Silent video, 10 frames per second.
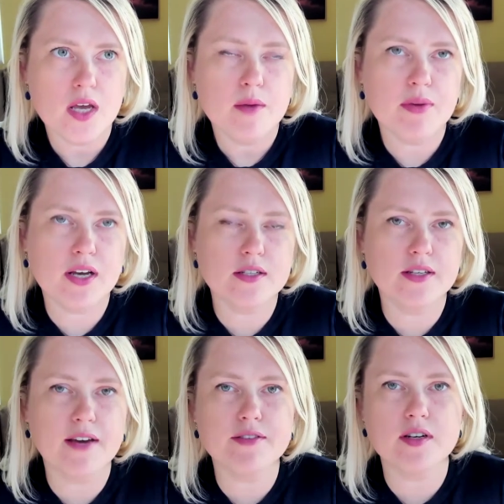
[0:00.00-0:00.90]
Because
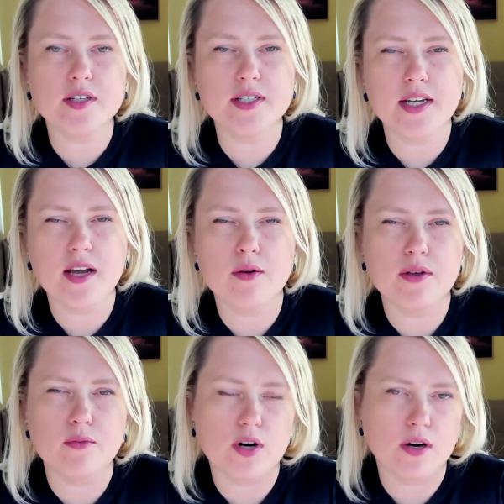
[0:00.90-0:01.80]
you have to understand how they
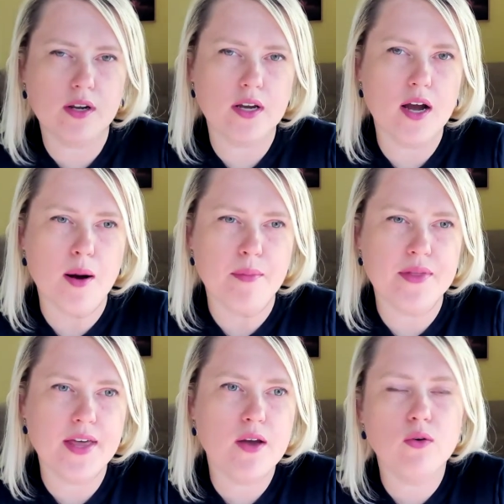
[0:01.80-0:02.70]
work.
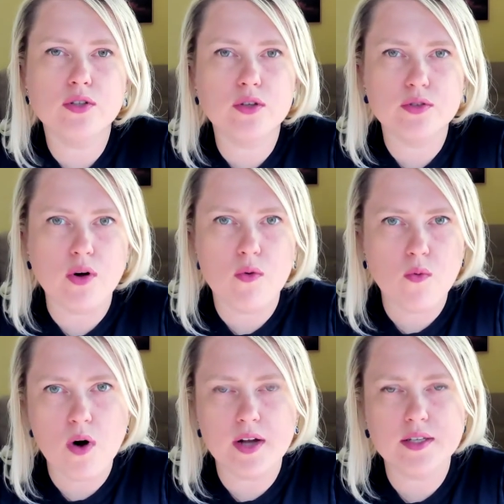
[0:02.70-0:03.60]
They also don't
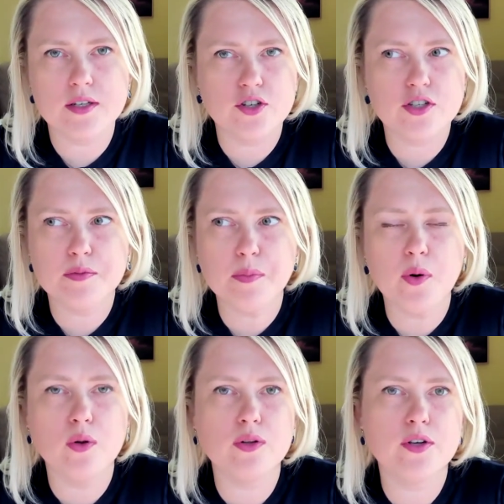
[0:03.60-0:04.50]
want to just
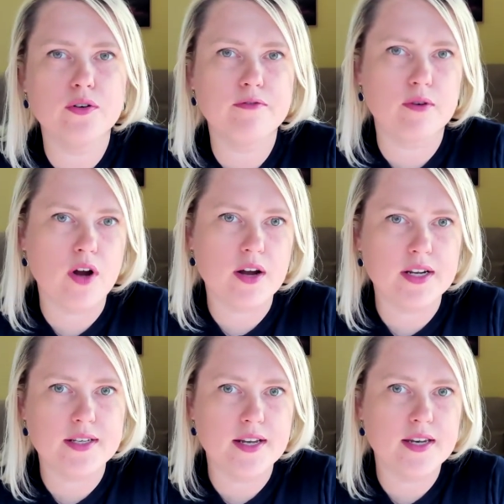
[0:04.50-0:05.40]
pull you for an
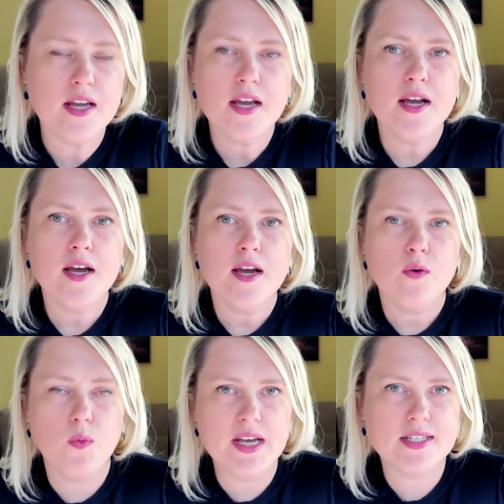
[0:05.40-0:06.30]
audit and
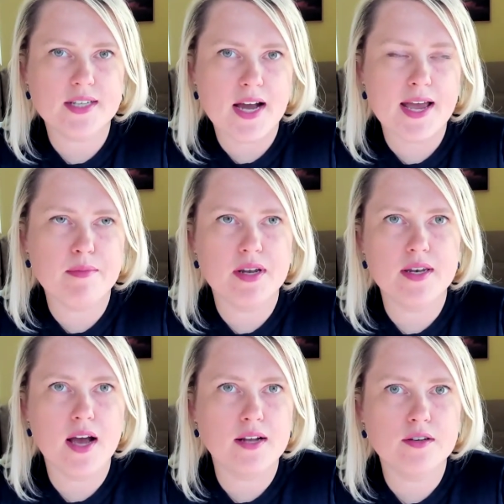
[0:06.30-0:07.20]
waste time and
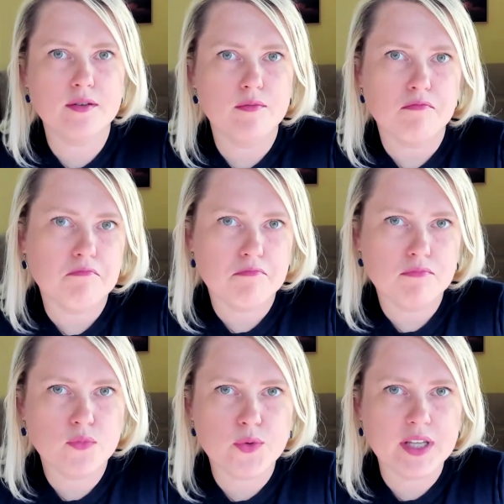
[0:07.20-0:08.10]
not
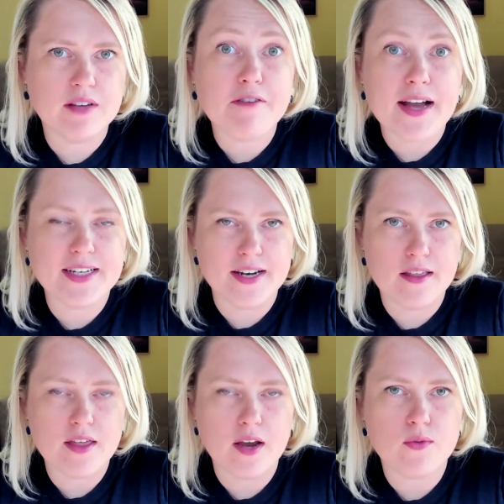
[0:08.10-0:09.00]
really find
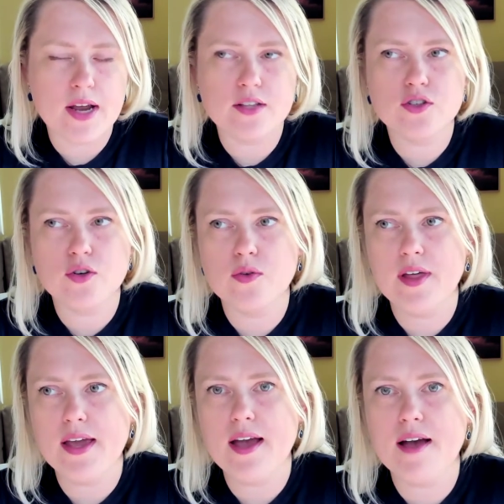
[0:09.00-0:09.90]
anything, right? So
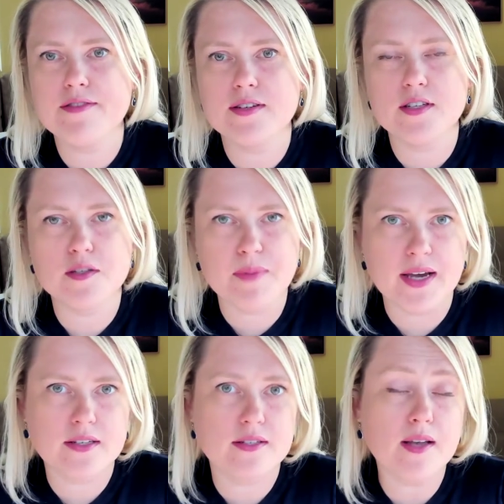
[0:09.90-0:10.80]
they have to
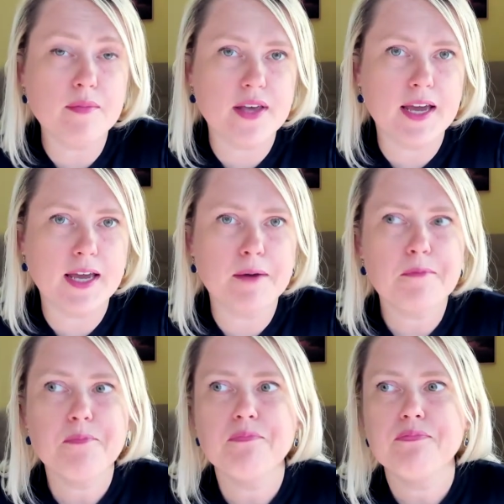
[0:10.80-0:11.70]
suspect something,
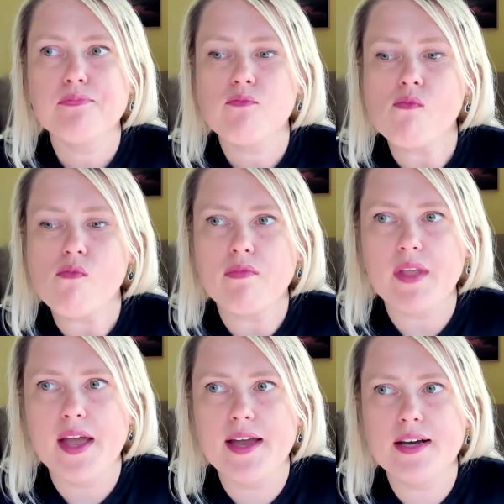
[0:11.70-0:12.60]

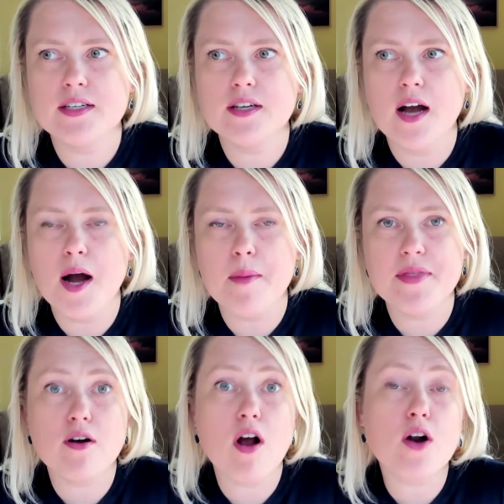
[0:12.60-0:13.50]
and
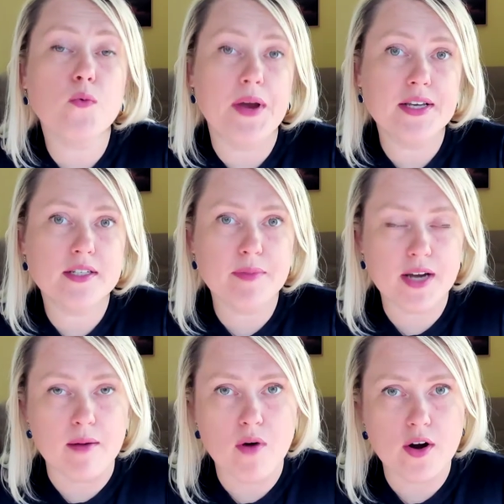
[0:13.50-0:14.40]
there are ways to
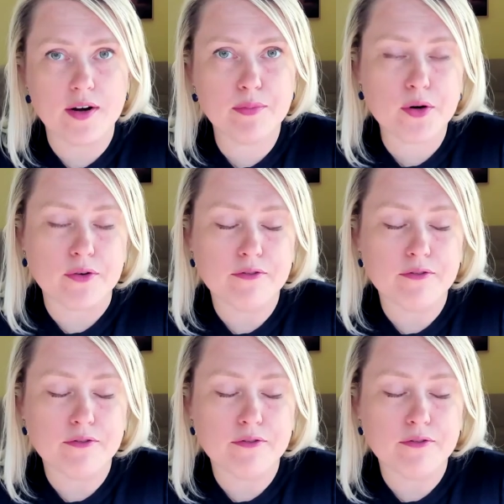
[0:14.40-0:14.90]
become audit proof,